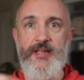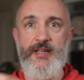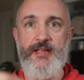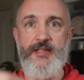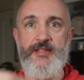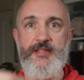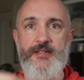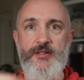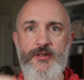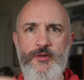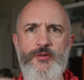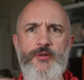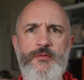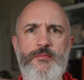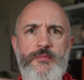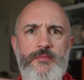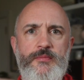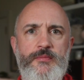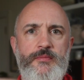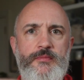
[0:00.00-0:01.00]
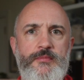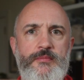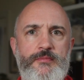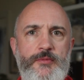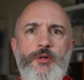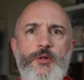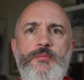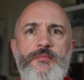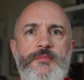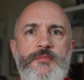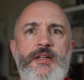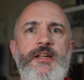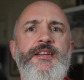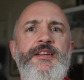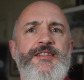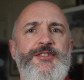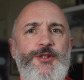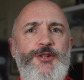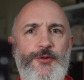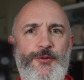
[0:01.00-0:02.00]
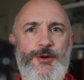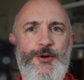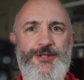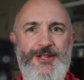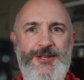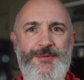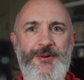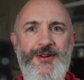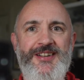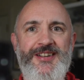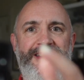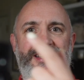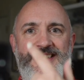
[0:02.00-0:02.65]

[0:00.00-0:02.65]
It's not focusing on this product.